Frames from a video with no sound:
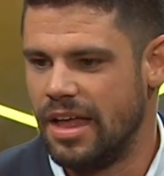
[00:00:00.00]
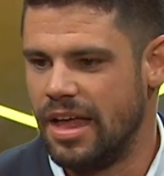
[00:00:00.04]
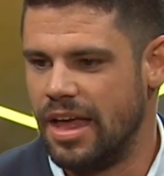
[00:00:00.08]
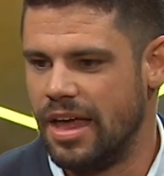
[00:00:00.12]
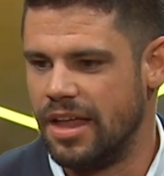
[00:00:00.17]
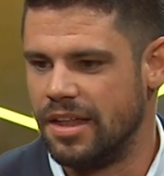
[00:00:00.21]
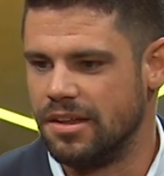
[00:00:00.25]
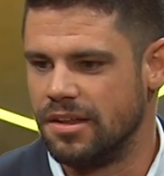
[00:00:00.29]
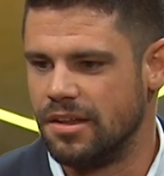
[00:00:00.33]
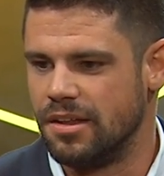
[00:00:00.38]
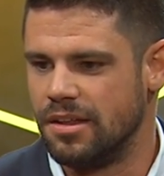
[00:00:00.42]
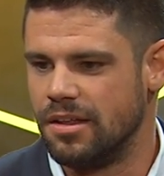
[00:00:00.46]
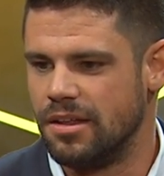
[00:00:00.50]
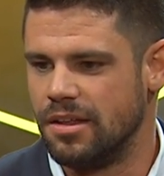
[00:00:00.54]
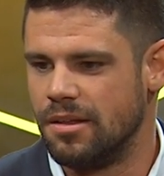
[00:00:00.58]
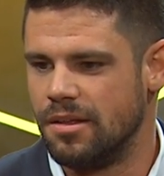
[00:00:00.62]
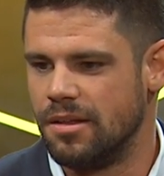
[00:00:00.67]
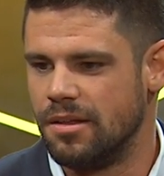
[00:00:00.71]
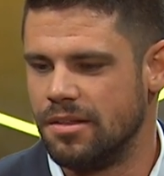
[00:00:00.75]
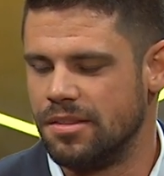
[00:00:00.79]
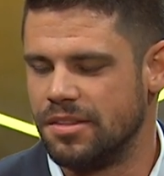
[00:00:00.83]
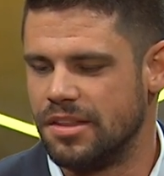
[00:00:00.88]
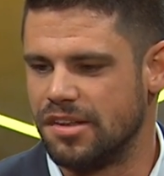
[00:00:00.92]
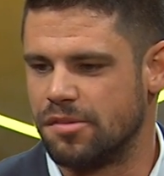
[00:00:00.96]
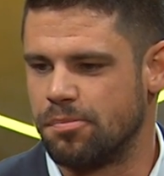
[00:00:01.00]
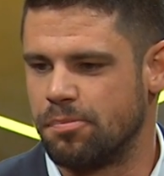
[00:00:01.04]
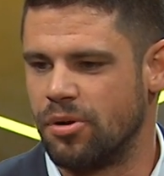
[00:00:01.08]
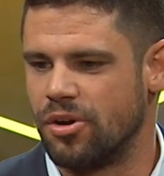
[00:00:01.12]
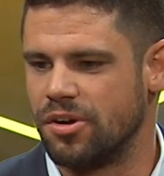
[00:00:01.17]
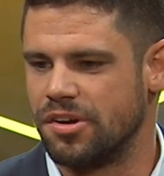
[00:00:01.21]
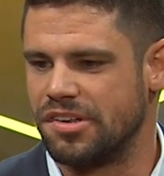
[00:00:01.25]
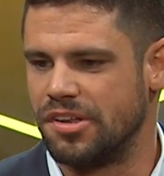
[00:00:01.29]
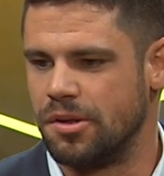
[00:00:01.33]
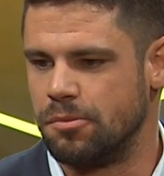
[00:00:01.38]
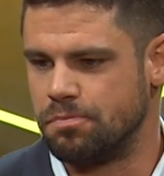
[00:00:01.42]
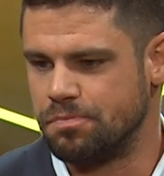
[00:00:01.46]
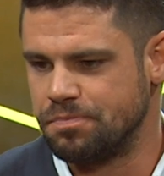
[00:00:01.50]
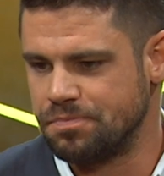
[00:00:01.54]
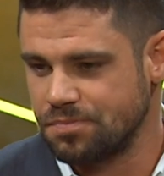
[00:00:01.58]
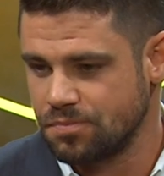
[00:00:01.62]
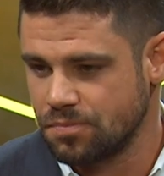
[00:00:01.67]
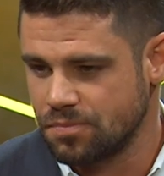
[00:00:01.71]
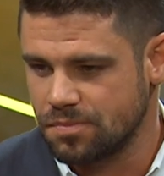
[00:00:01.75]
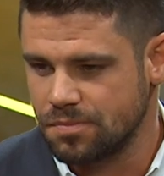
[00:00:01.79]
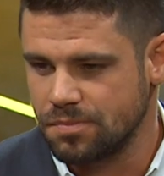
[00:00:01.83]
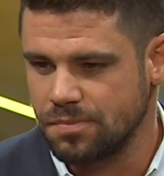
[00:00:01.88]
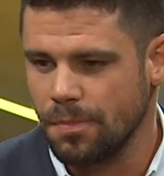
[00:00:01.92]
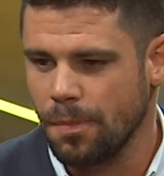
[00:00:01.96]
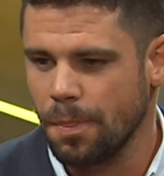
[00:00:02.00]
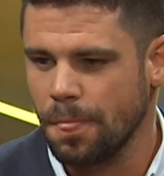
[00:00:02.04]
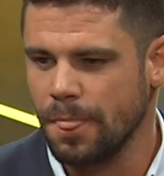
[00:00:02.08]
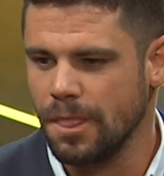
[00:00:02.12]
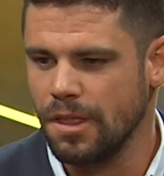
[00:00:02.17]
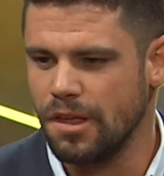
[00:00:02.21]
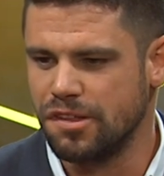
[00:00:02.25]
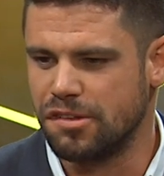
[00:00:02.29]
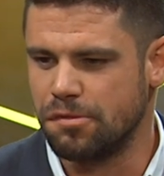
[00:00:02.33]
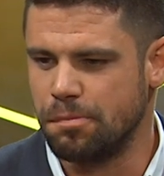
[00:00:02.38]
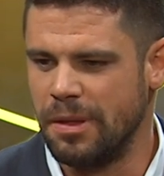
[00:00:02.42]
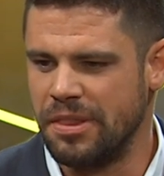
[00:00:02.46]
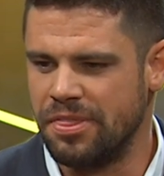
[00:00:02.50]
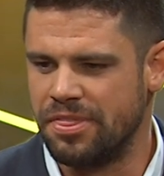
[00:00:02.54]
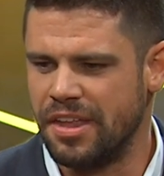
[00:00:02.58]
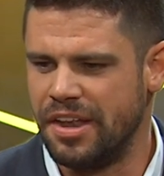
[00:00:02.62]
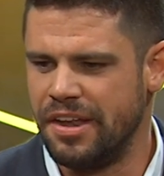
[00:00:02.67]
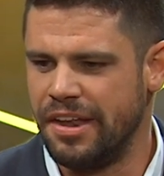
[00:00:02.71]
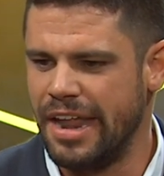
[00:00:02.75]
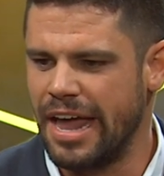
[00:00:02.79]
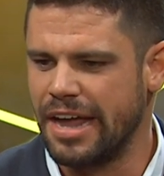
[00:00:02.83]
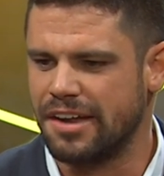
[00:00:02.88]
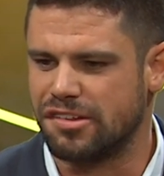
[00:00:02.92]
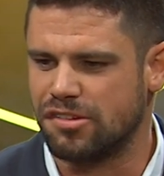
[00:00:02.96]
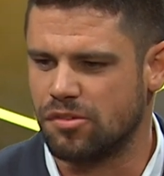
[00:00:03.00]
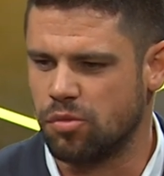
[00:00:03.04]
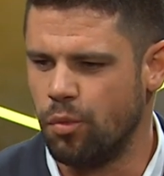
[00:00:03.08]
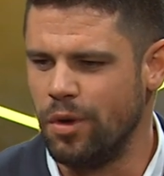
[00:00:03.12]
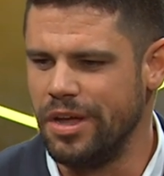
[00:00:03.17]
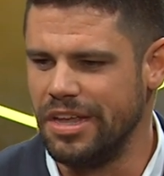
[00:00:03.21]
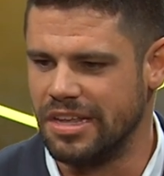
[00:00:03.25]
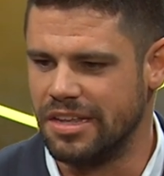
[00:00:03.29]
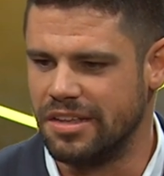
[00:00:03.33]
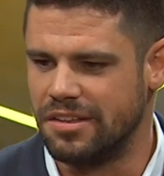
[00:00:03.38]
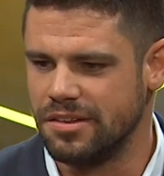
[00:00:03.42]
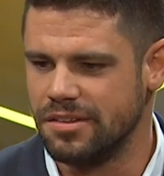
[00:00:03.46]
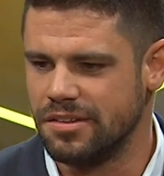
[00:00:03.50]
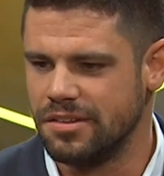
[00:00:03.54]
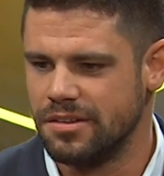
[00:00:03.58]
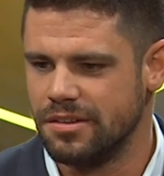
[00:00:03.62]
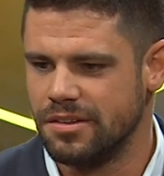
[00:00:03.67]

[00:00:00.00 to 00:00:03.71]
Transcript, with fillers: And this person Spent the next week